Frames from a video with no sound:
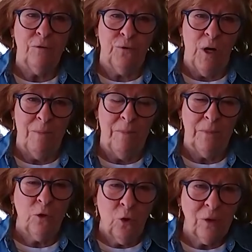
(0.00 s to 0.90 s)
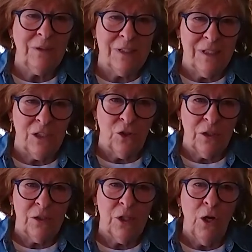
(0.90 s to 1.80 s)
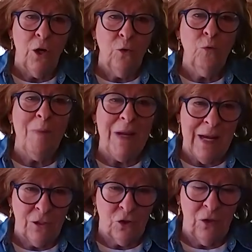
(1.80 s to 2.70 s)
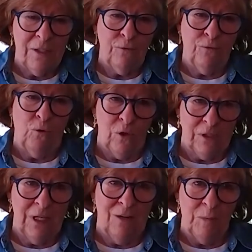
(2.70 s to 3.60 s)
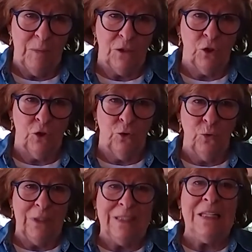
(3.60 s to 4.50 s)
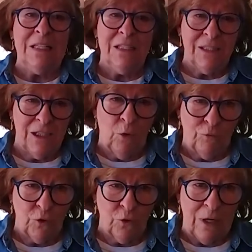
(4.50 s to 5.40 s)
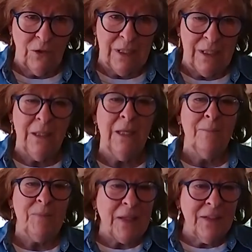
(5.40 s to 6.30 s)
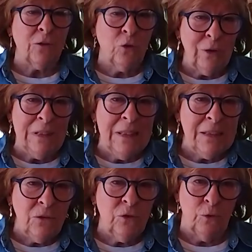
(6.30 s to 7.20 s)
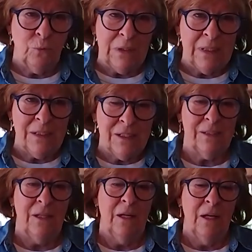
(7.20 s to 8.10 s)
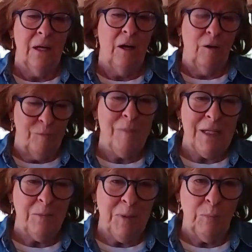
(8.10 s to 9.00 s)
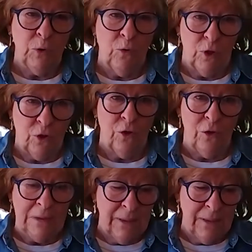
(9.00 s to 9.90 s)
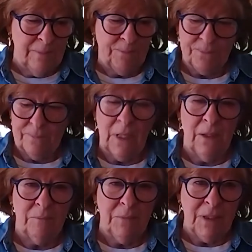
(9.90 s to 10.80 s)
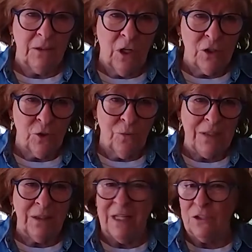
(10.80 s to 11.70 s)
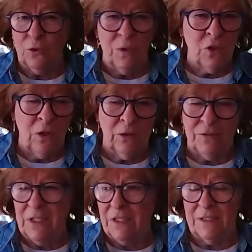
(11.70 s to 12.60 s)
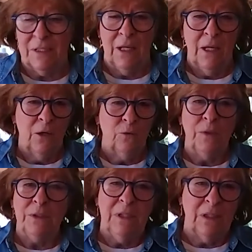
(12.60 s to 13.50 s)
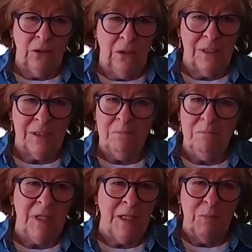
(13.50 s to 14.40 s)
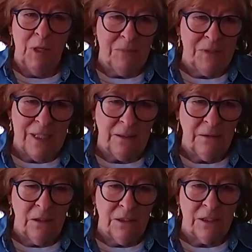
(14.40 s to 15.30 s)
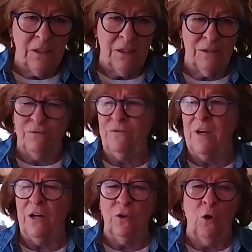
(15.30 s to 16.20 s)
from court decisions who may actually force governments to ease the overcrowding, and that could lead to the release of many people who are currently uh, incarcerated as a result of these ridiculous minimum sentences, very